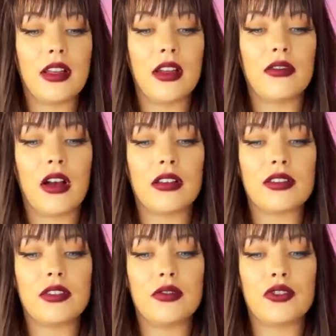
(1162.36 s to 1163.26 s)
of
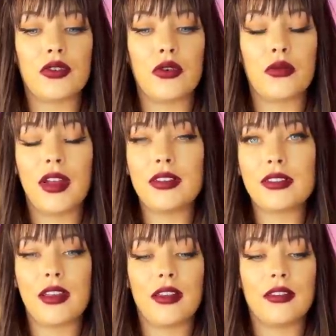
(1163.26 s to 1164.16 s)
constitutional
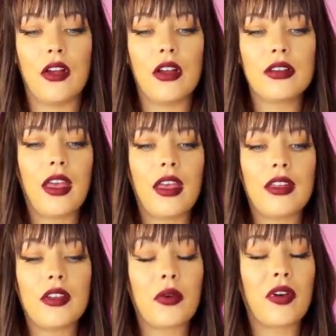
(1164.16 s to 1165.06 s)
rights and laws,
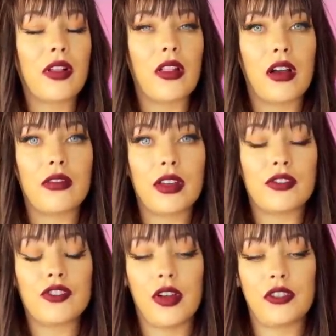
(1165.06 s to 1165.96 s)
and there were a lot of
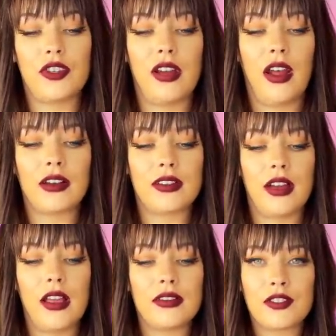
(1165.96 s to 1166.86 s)
construction
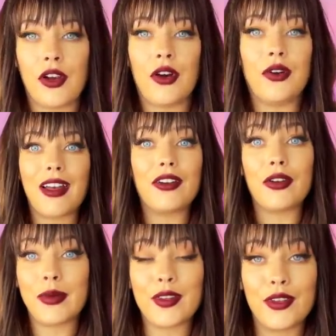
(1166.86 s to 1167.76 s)
accidents. So I don't
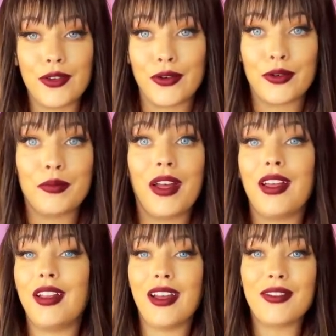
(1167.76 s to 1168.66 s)
know about you,
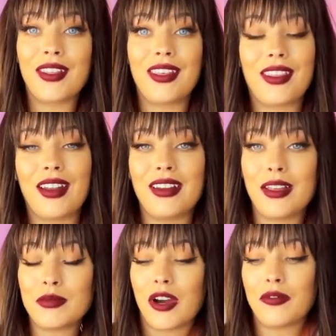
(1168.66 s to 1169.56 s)
but everything that I
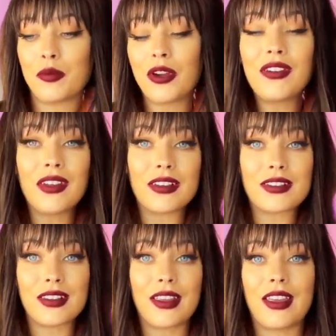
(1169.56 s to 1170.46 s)
named off
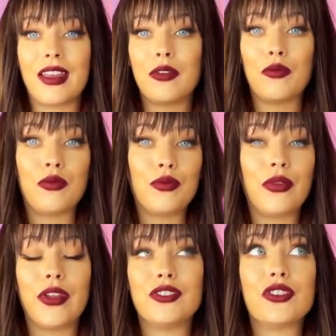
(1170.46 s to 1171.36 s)
previously and
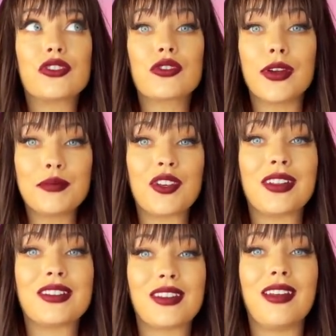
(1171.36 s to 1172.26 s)
the
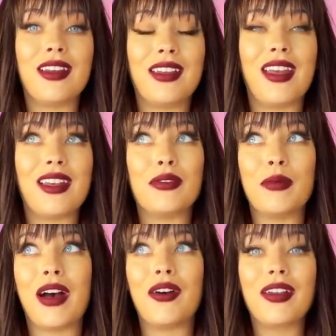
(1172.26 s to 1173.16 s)
descriptions that I gave
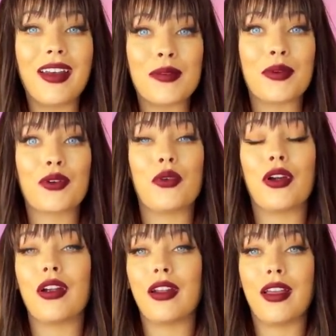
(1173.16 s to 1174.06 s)
about
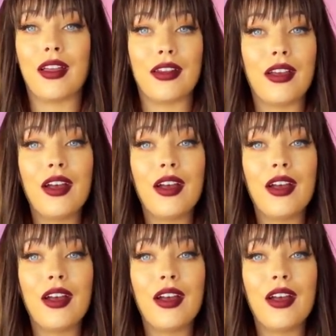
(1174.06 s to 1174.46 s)
Capricorn and